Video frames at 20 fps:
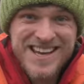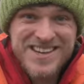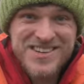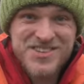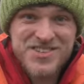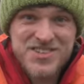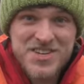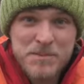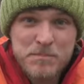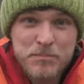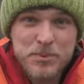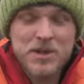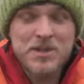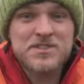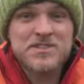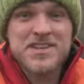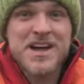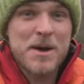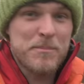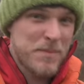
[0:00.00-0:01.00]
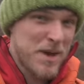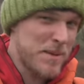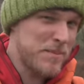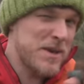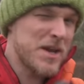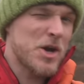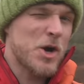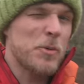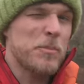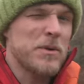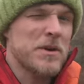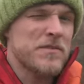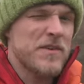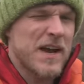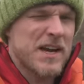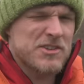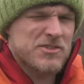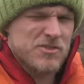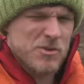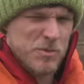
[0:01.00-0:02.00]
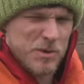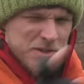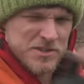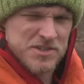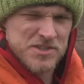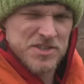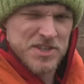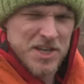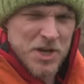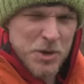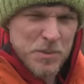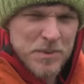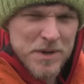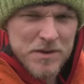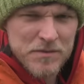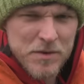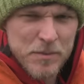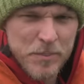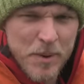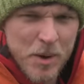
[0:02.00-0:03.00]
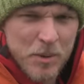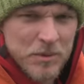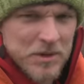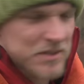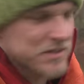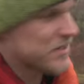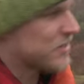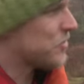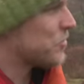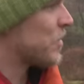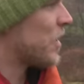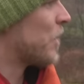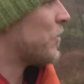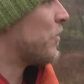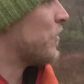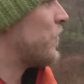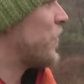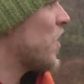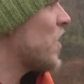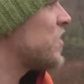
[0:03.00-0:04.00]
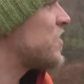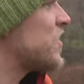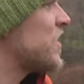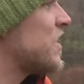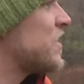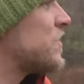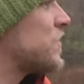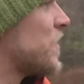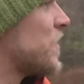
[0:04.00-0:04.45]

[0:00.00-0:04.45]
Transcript: Simple as that. Maybe a couple of extra ones as a little bit of a bonus as well. But first things